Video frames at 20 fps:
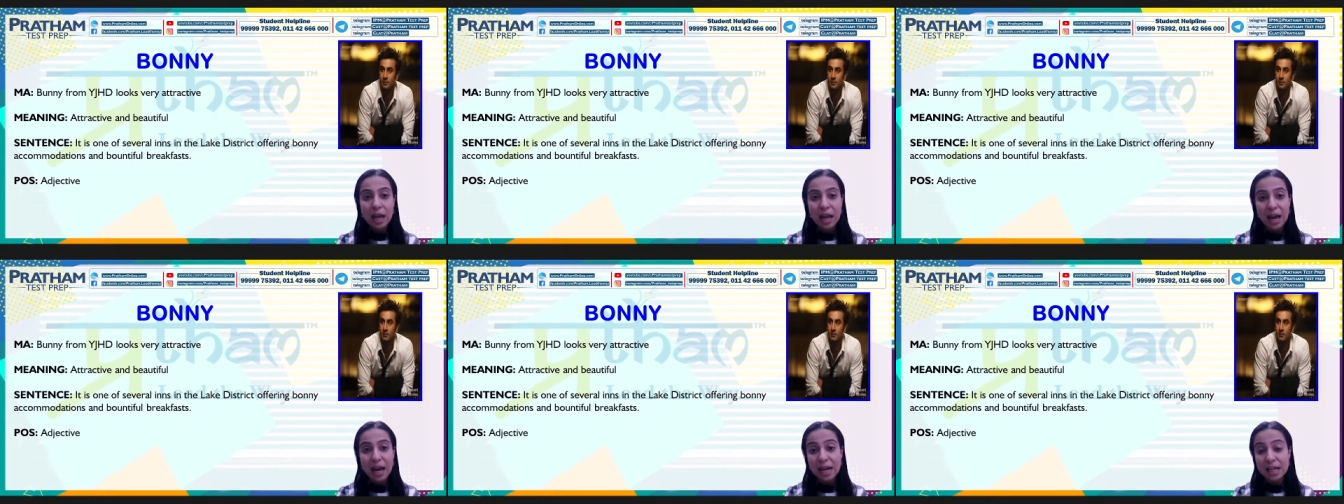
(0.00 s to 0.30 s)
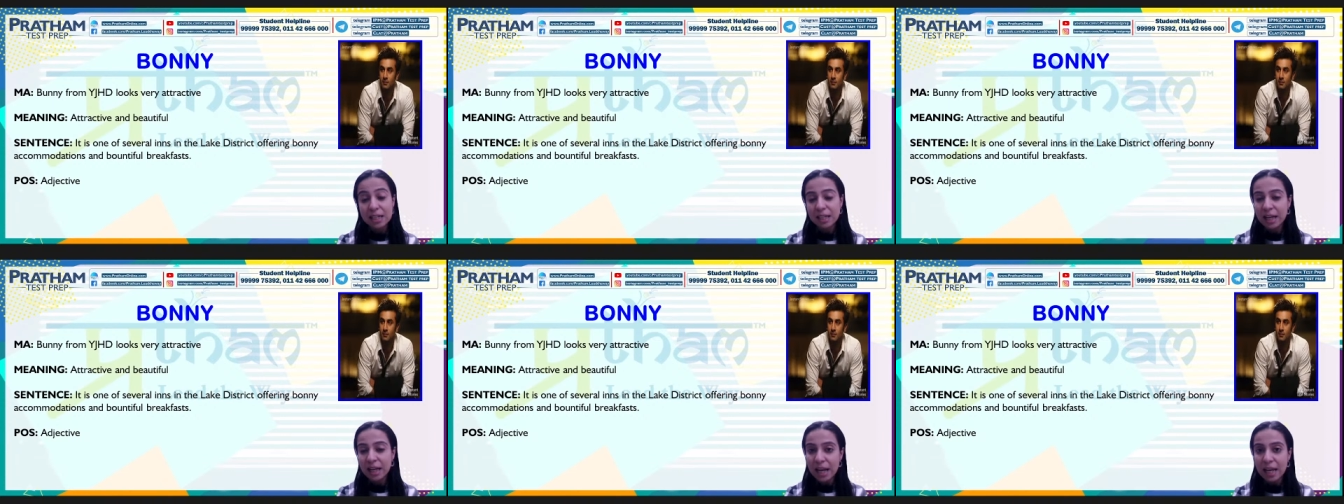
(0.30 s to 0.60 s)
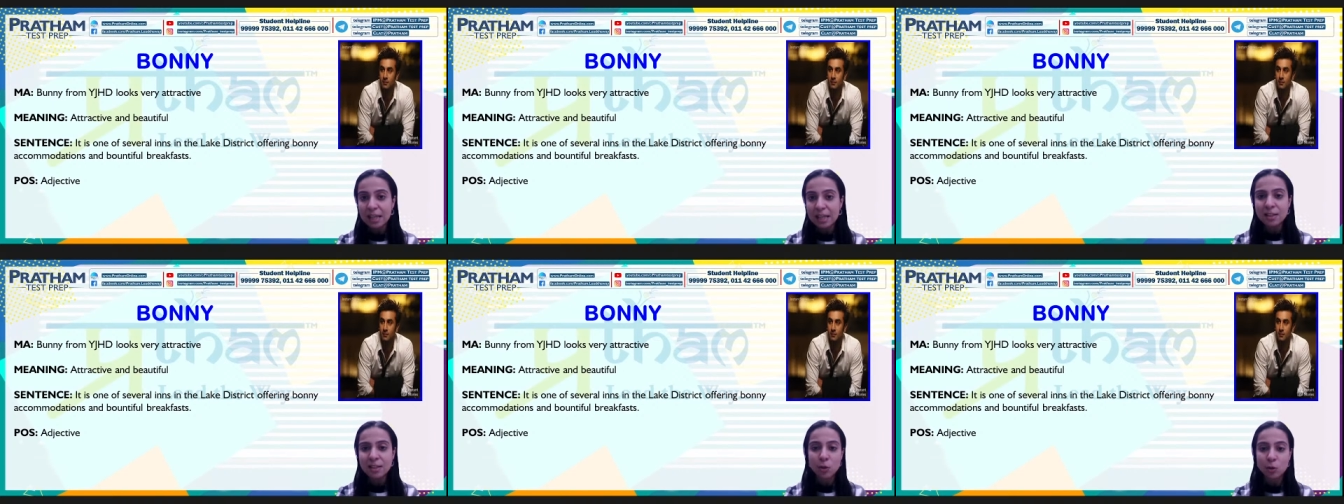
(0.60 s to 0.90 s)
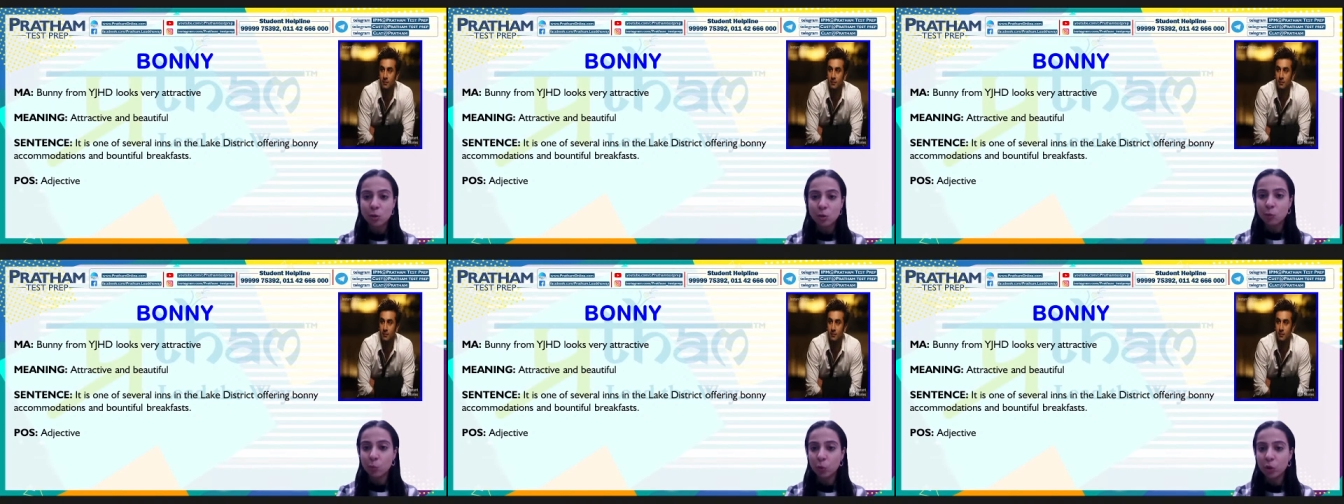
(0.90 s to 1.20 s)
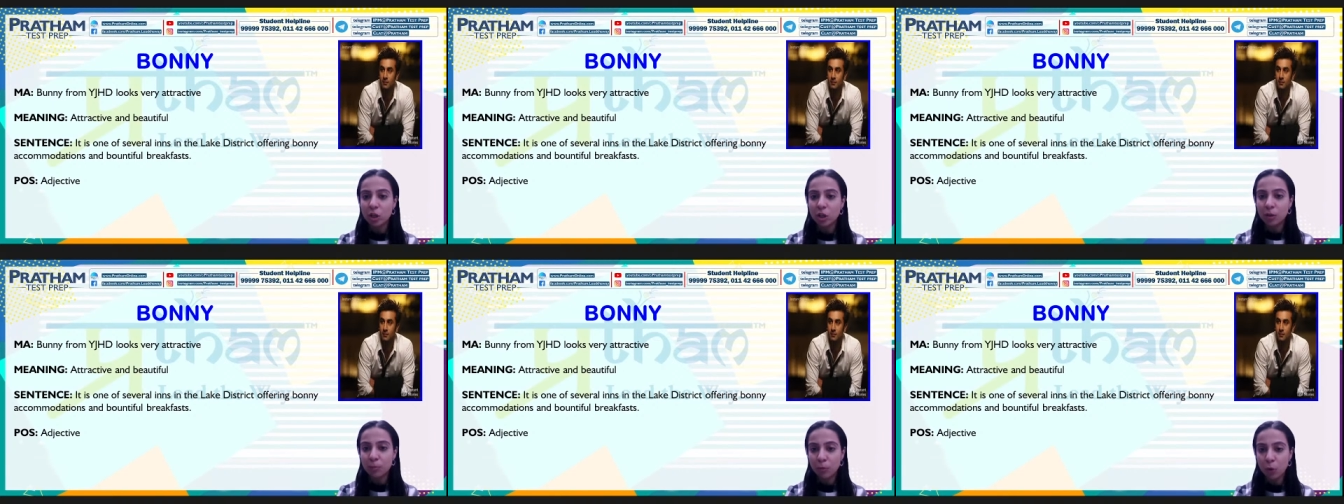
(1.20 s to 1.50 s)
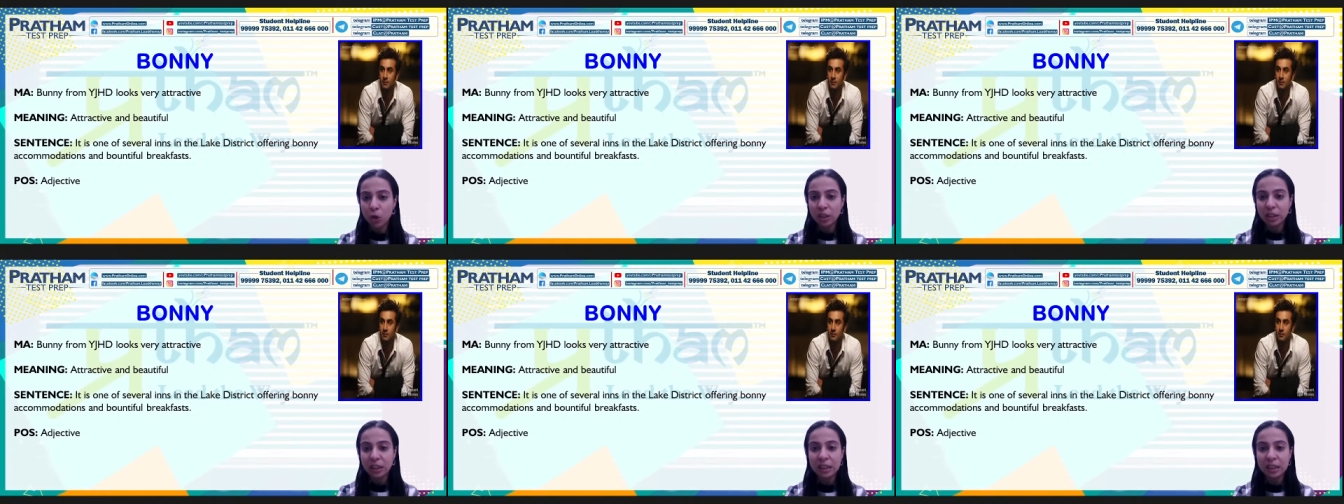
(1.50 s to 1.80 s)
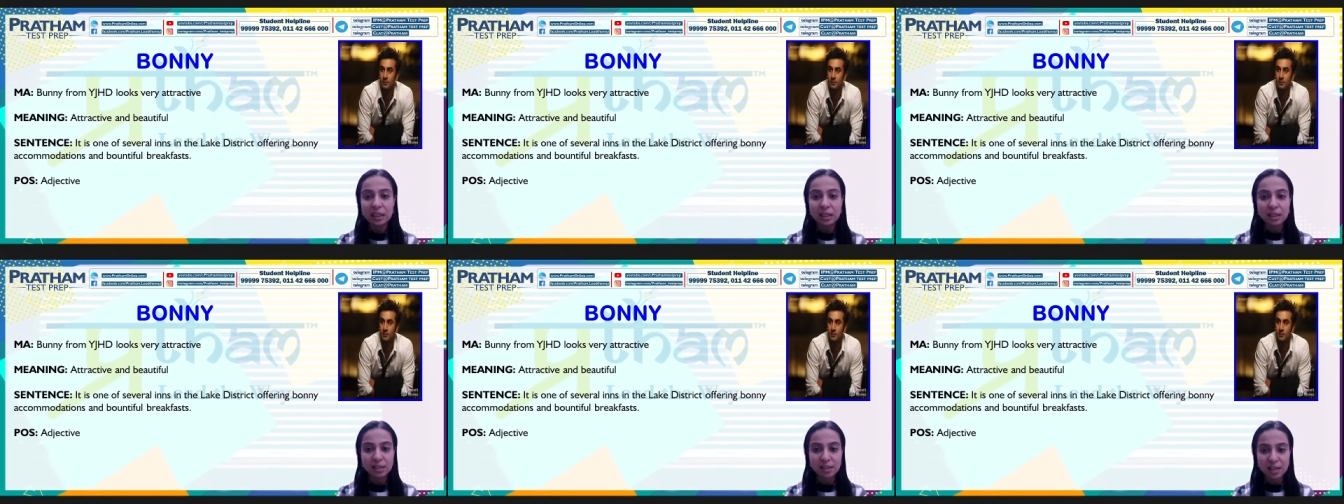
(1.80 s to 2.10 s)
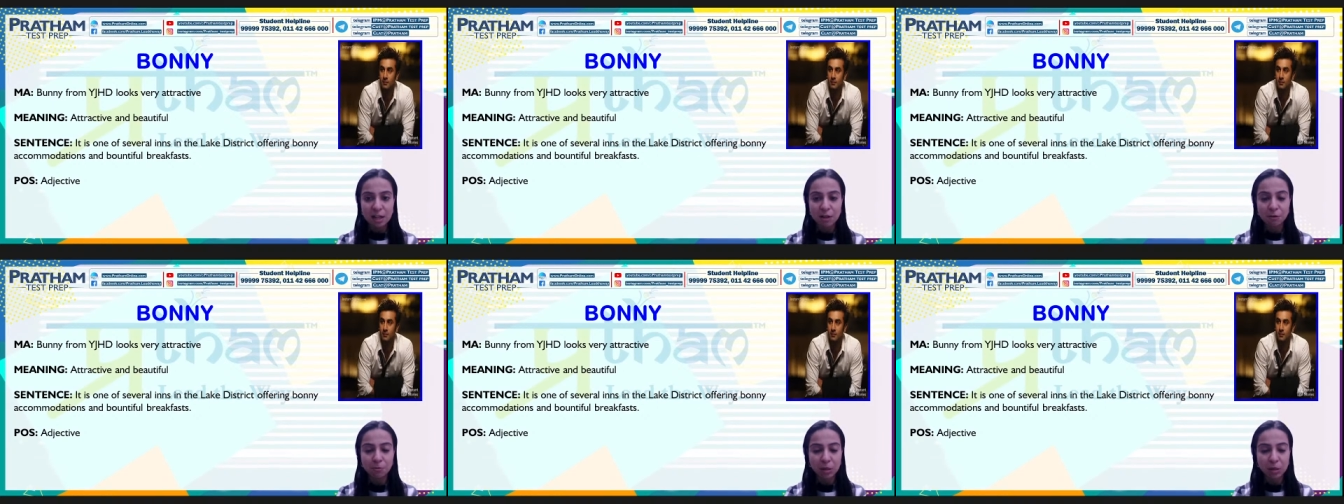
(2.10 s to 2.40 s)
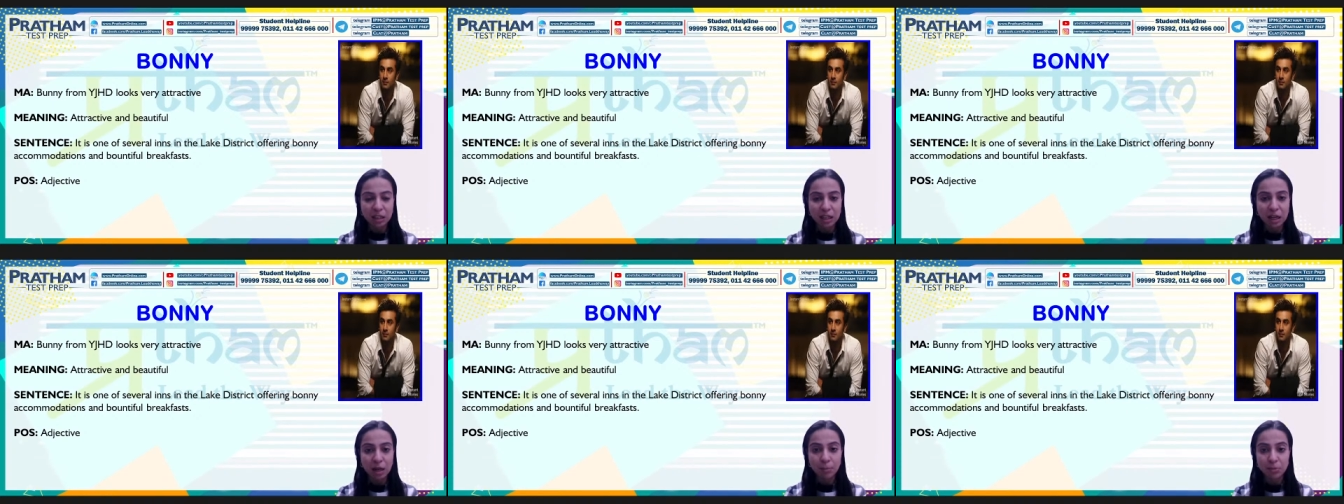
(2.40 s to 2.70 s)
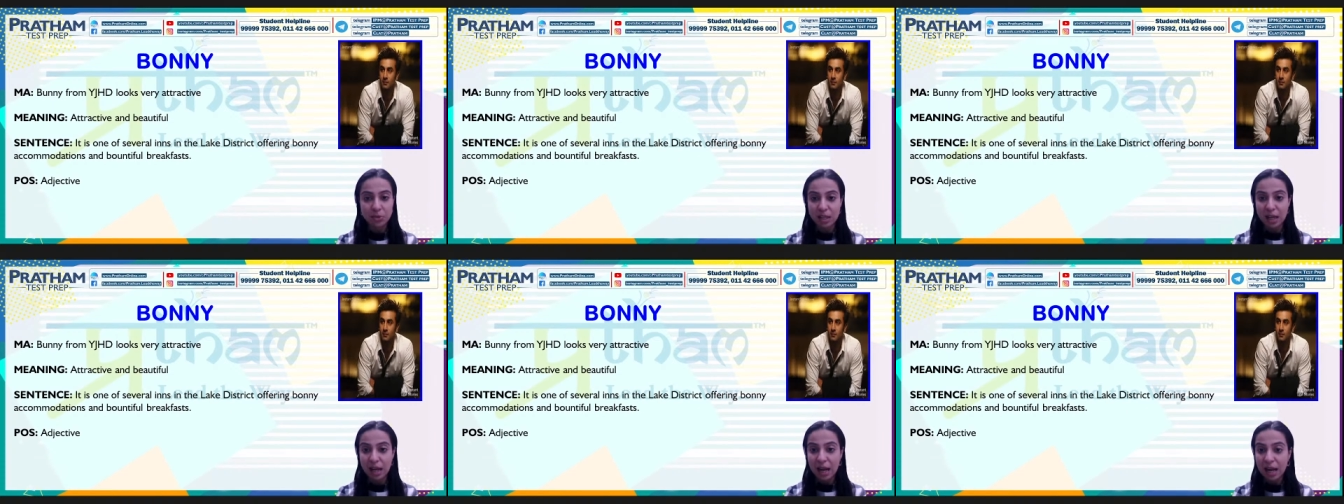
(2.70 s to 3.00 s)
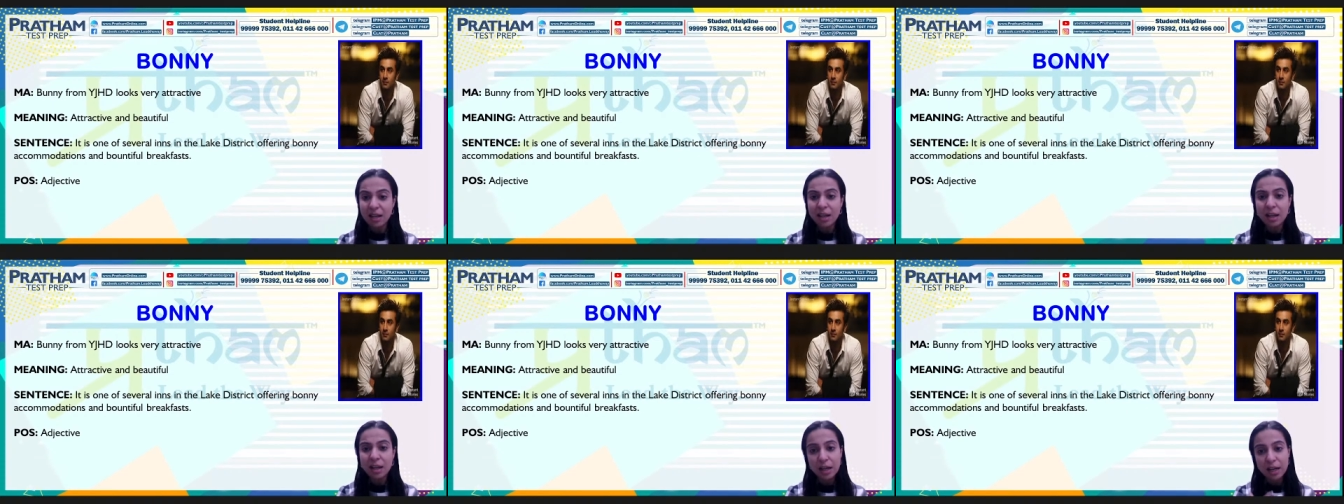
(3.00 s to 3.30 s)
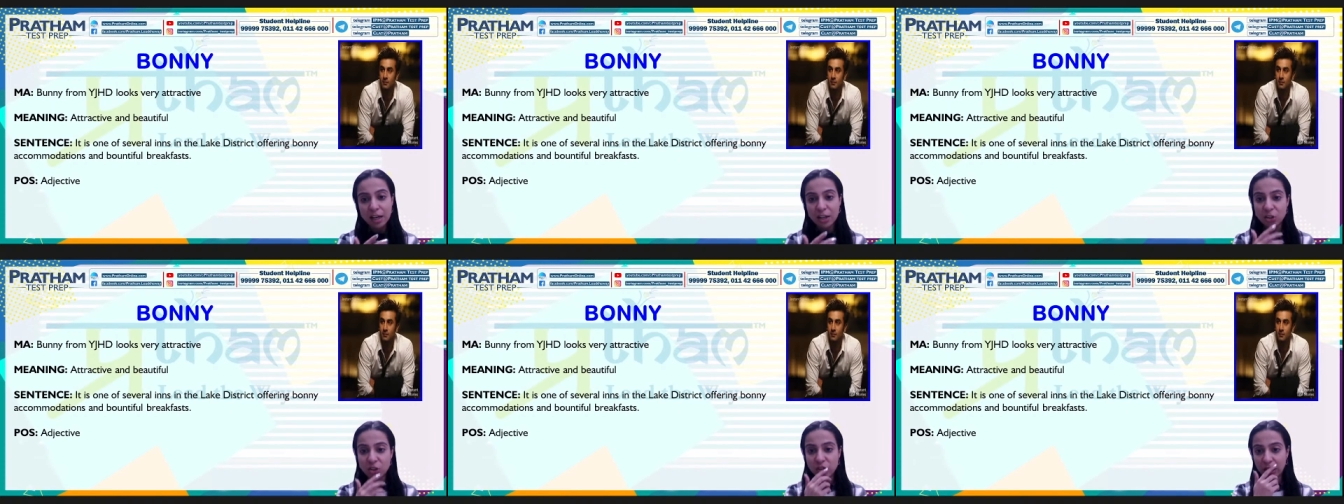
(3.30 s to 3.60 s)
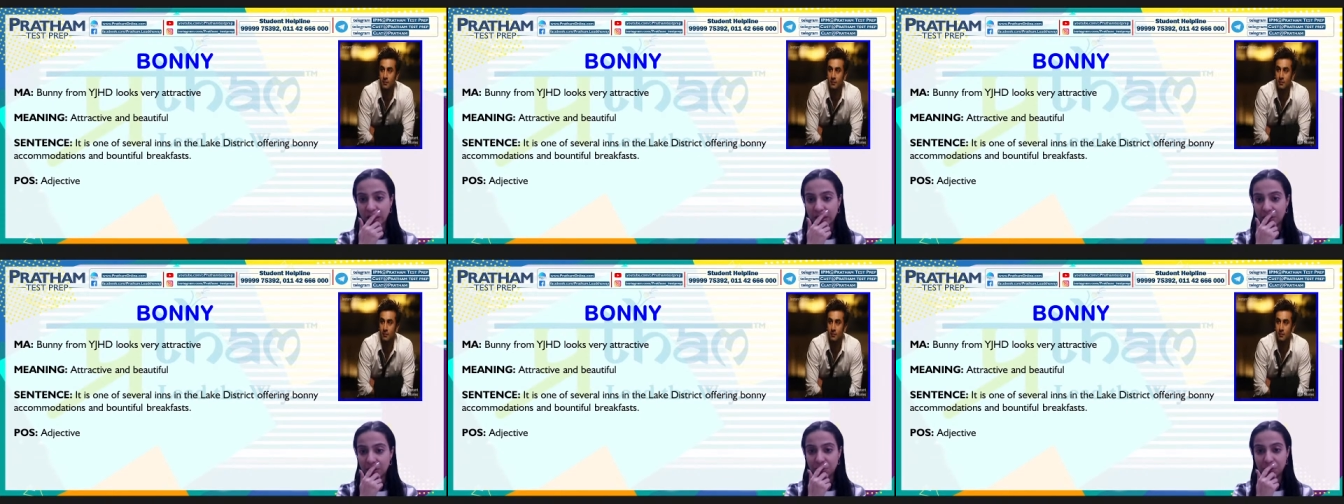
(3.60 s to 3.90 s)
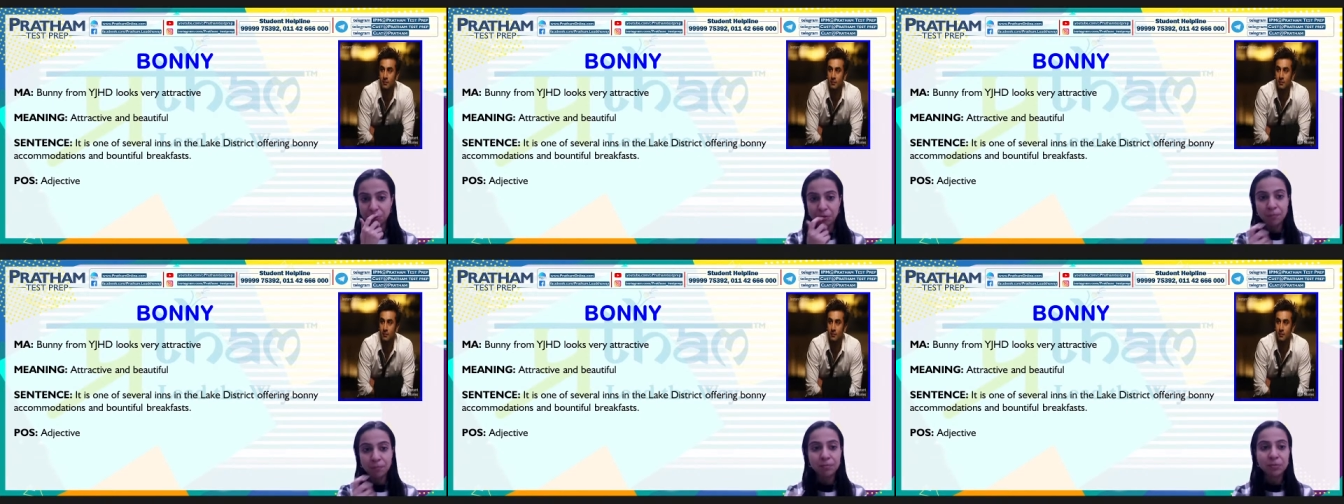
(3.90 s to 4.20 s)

and hence the word bonny in itself becomes an adjective,